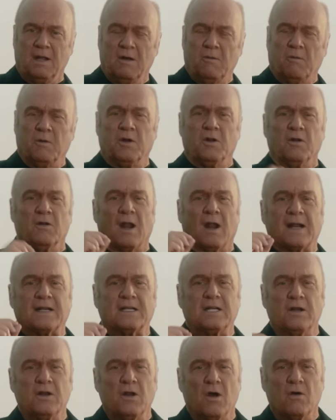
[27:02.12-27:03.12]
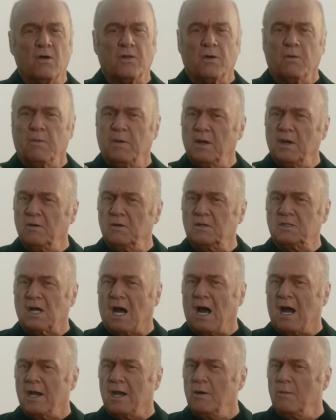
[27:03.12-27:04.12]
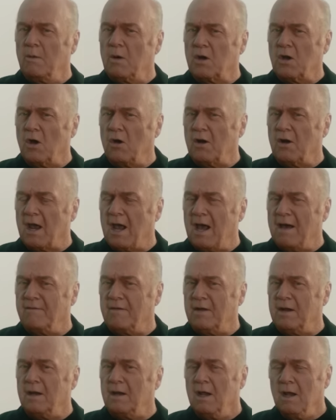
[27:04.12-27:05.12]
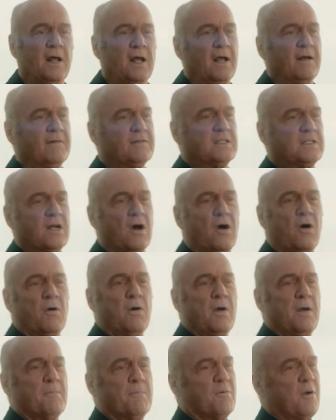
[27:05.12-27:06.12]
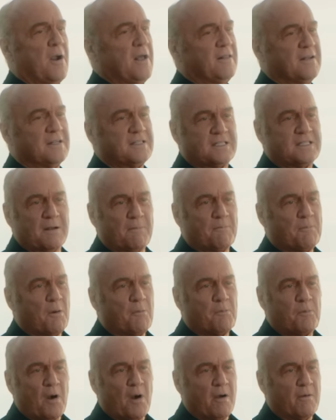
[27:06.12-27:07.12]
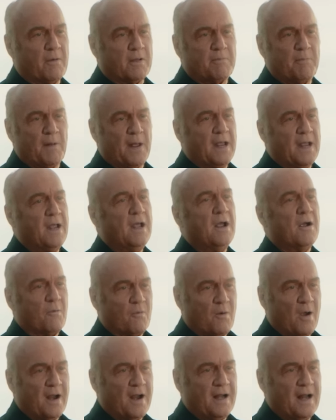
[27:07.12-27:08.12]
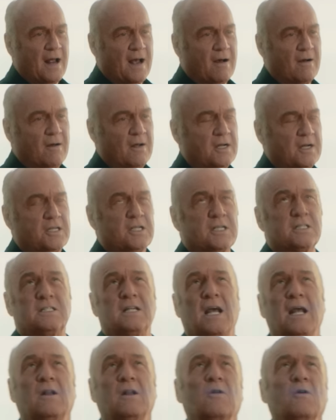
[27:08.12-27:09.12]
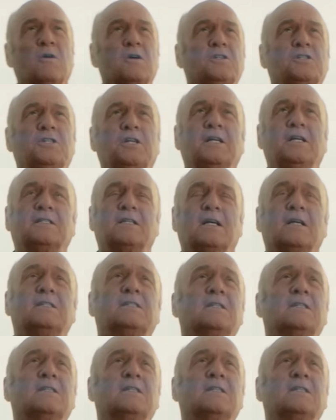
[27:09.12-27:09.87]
Would you like to know that when you die, you will go to heaven? If so, pray this simple prayer with me right now. Just say, Lord Jesus,